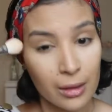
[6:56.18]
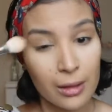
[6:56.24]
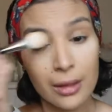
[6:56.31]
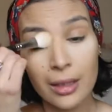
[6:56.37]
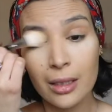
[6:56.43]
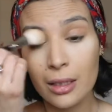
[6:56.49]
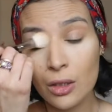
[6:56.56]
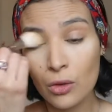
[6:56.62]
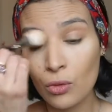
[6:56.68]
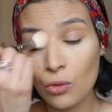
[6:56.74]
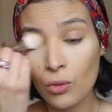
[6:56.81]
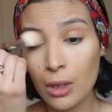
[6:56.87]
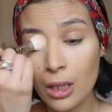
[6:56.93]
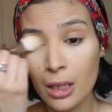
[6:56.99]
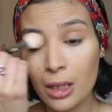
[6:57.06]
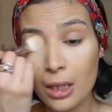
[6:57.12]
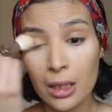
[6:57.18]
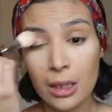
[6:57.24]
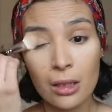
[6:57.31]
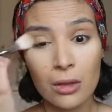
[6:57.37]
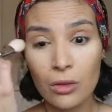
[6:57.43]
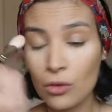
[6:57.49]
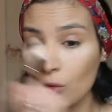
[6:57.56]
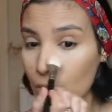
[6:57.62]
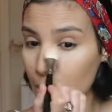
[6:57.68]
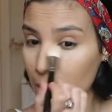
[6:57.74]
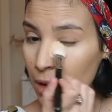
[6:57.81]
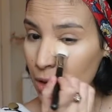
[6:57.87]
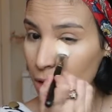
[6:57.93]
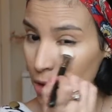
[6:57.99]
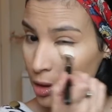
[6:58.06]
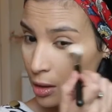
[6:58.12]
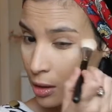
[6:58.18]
This one is too much,